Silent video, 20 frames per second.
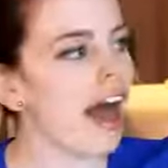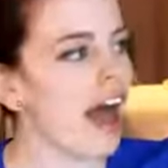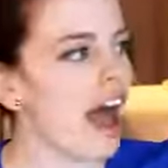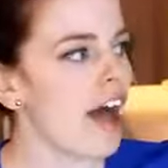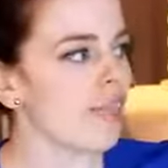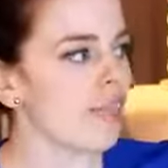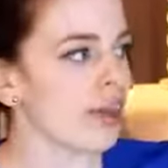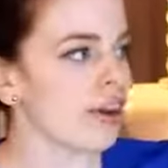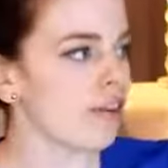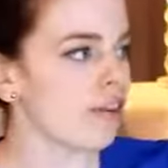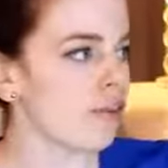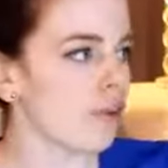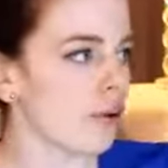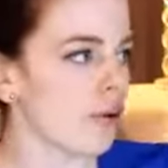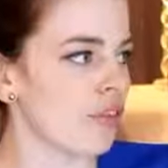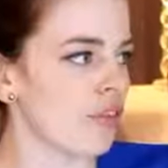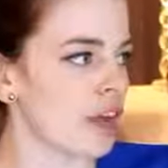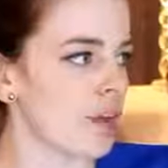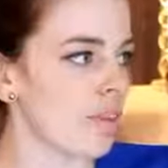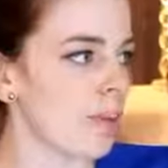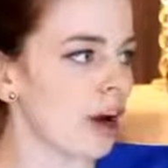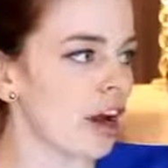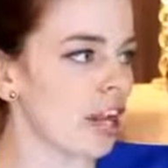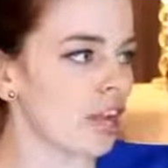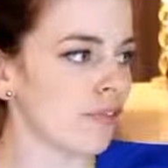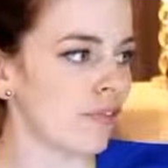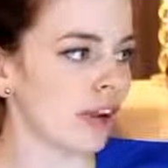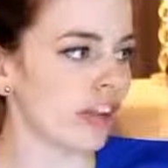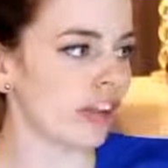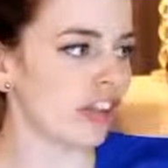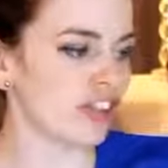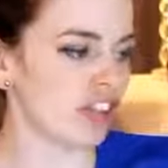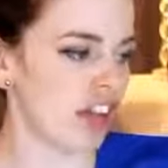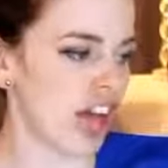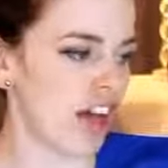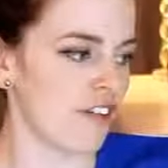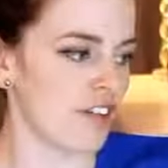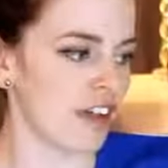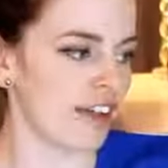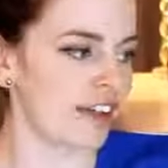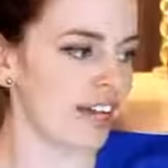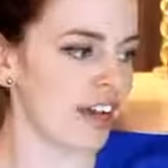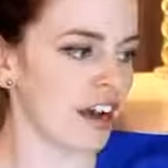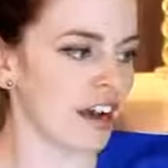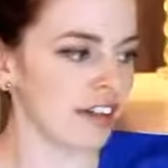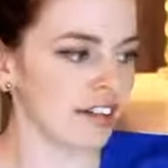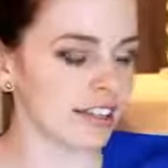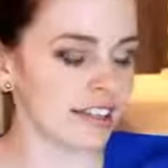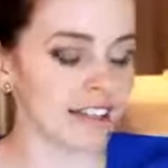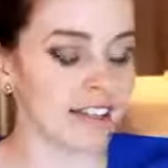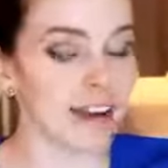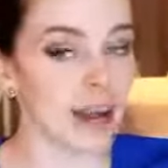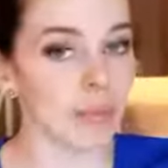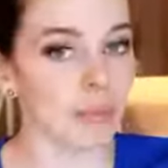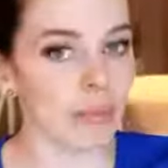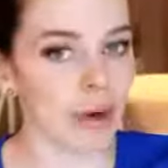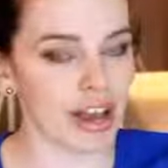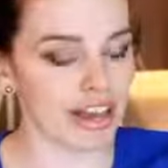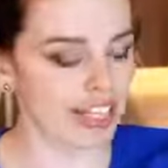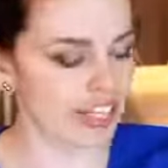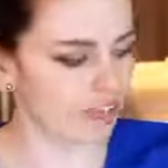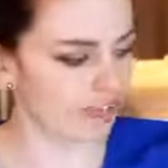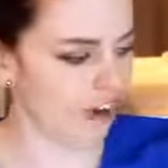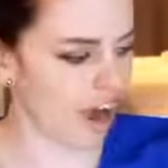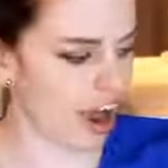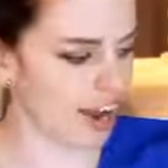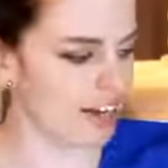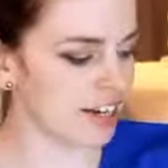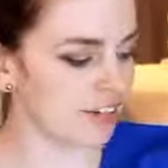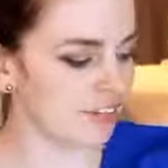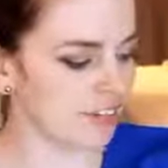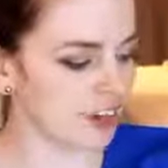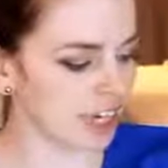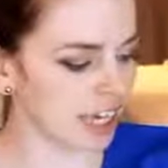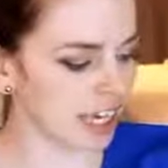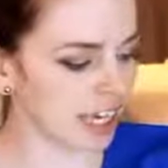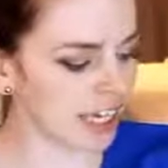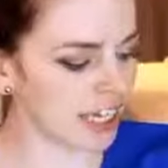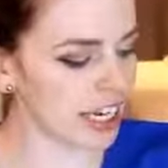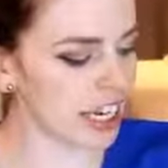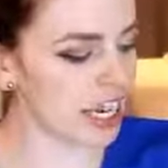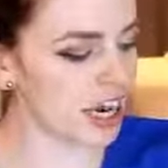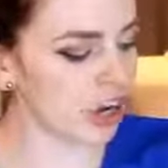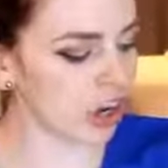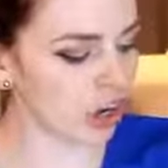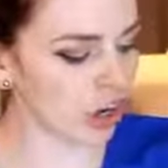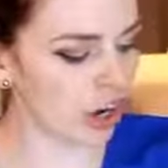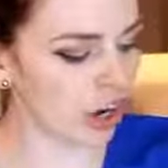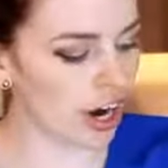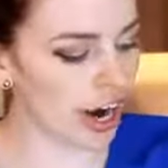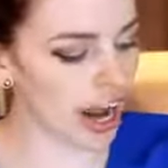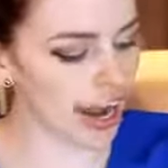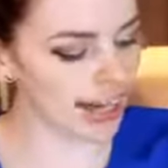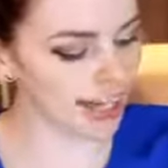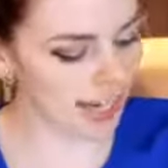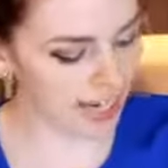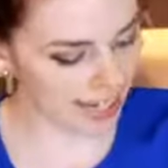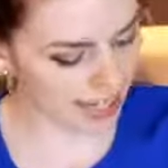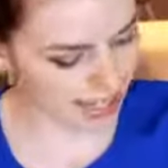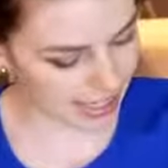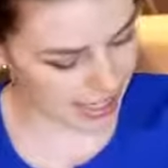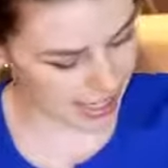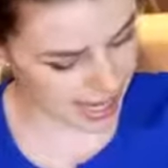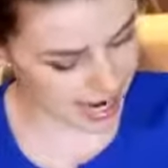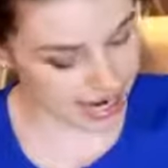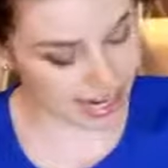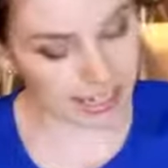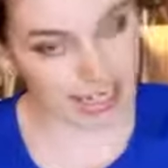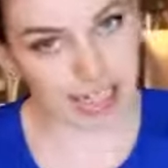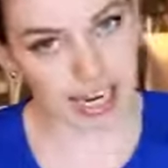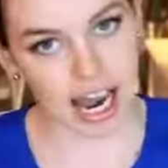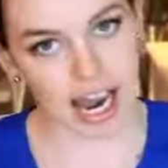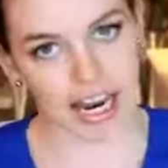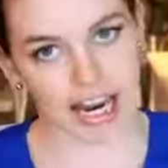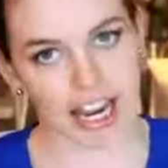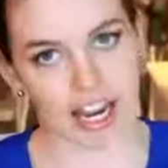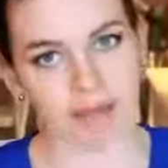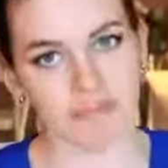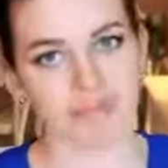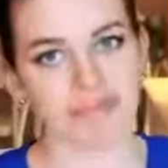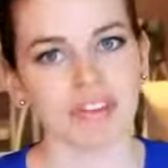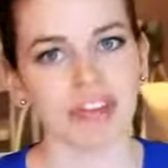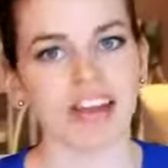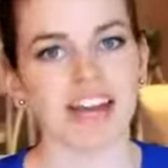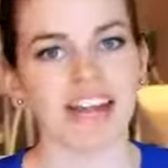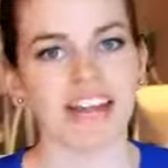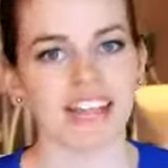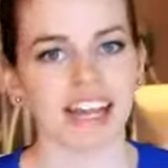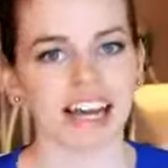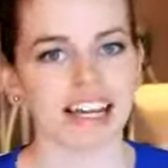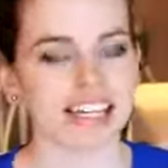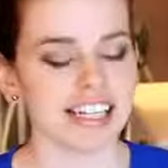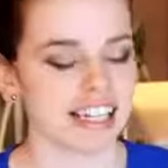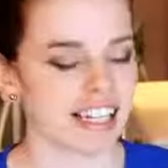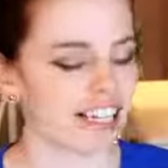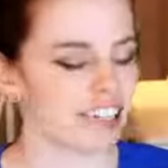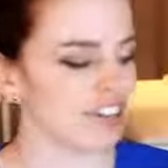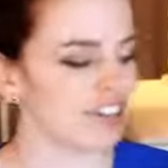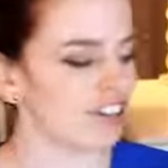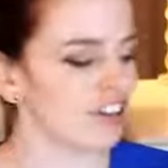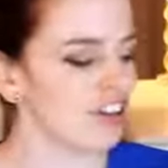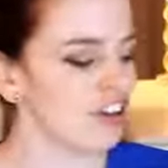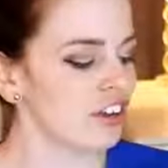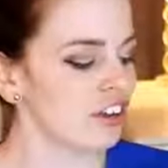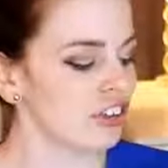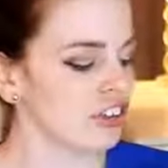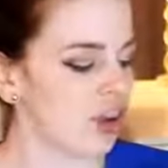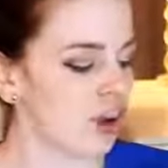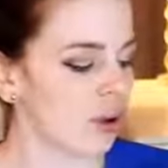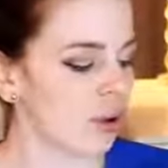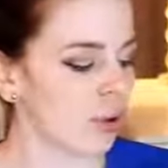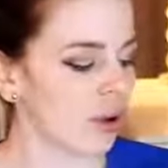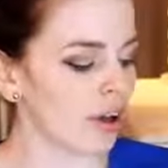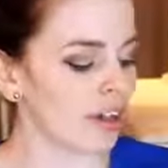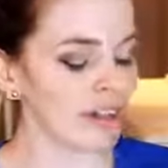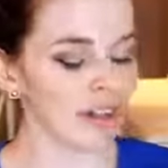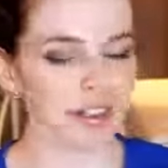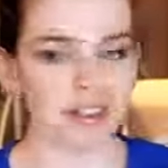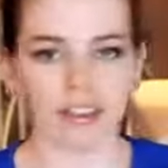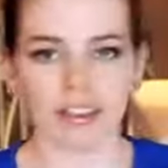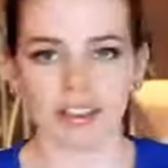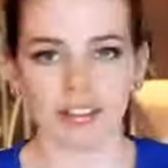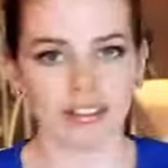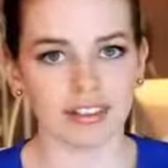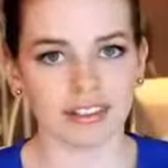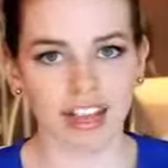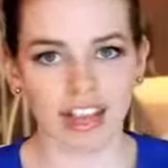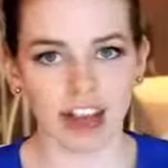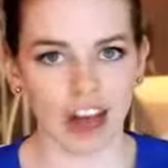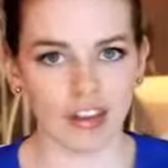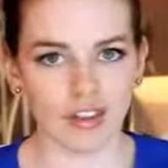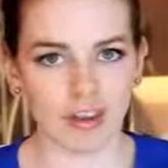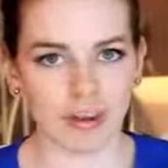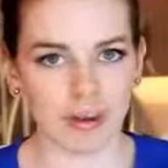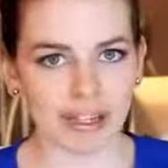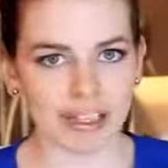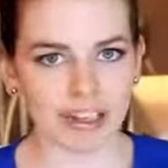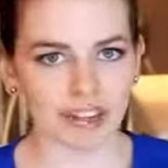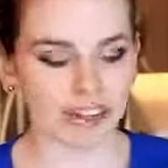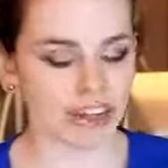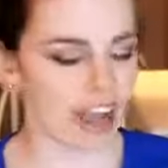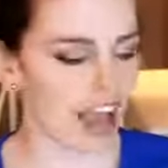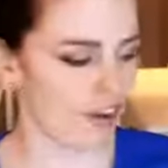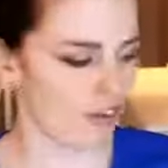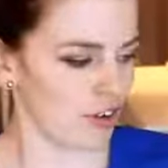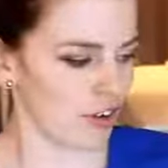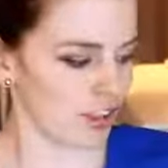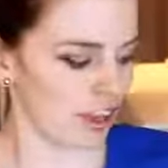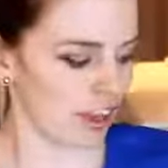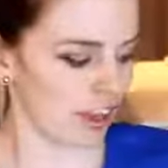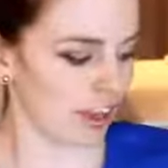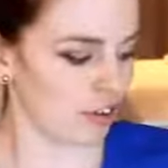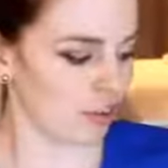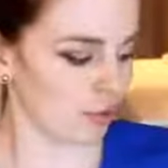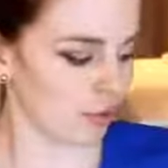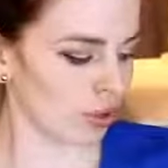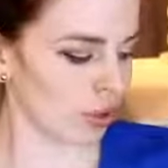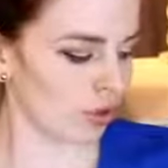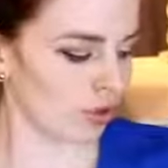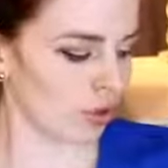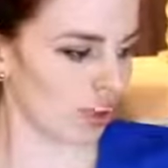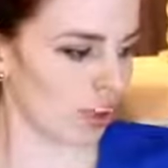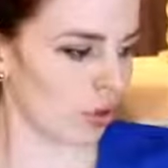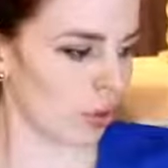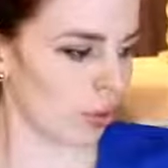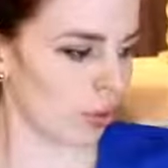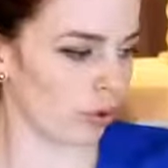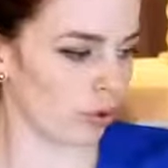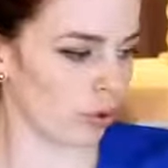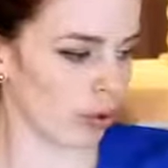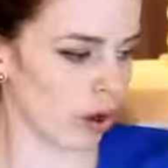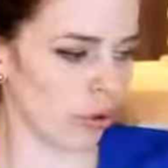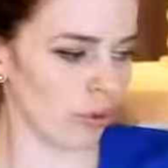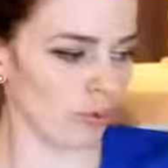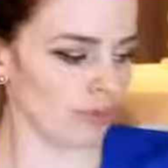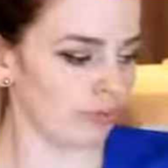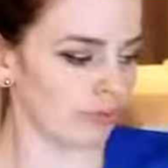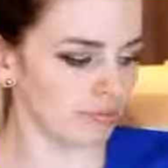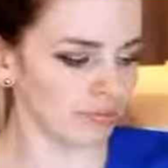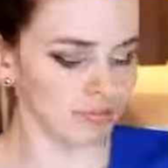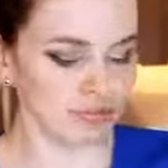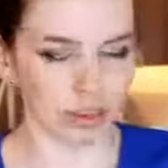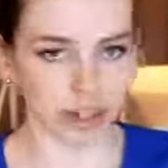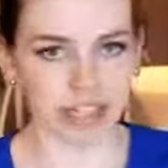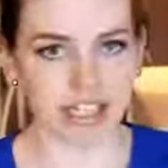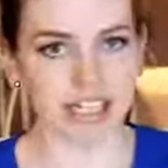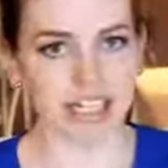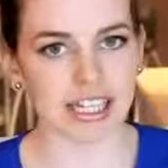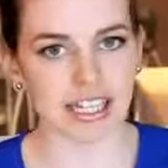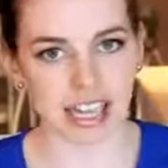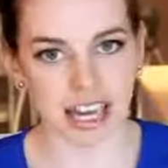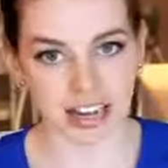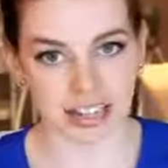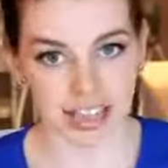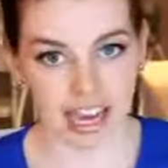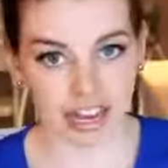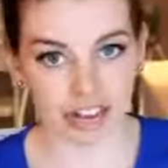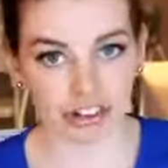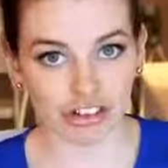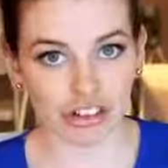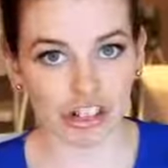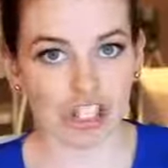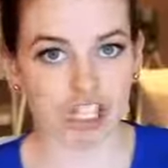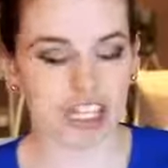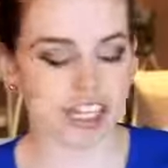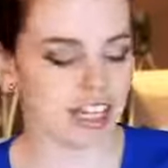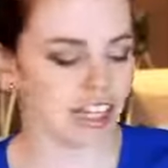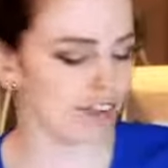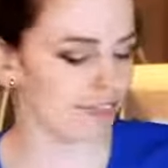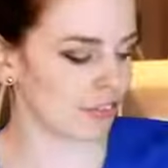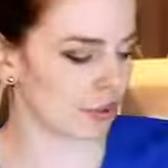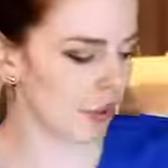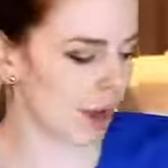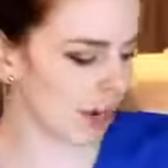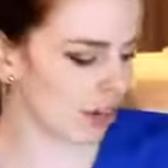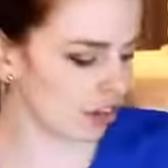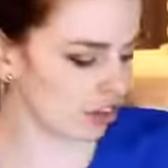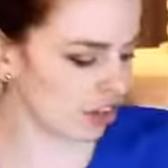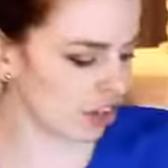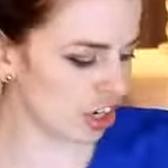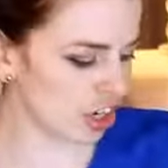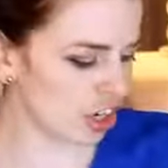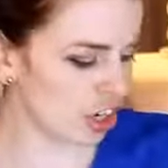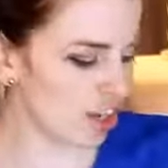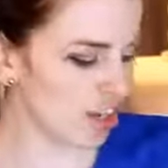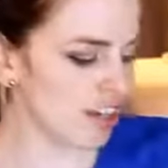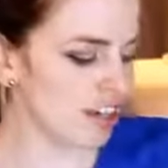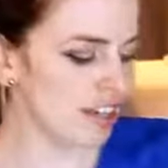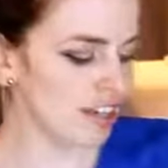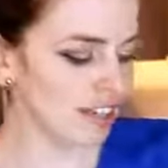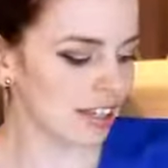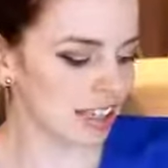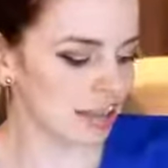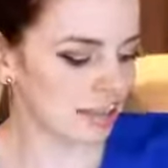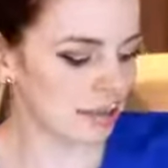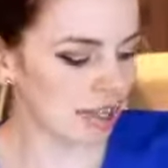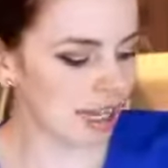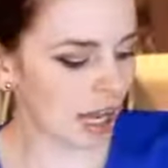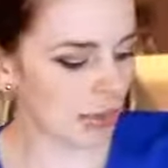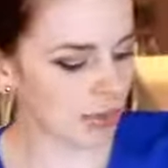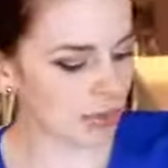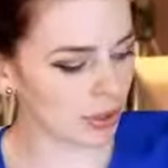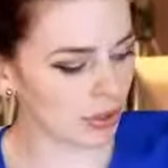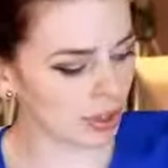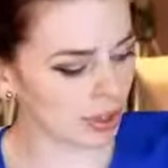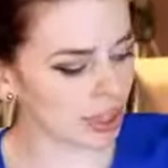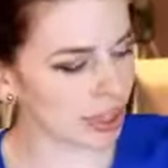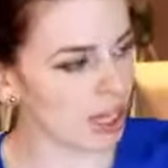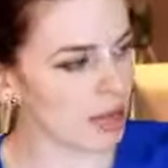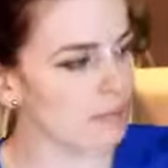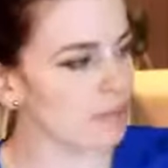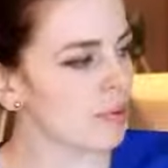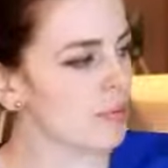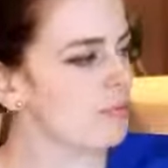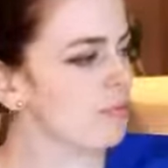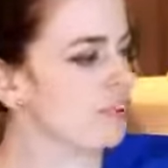And then for the body range, they have antioxidant, breast friend, fertility, her, anti-C, and tiny teas. So they cover basically everything. It's really, really cool. So for instance, I got the energy tea. It gives you energy. Sleep tea helps you sleep.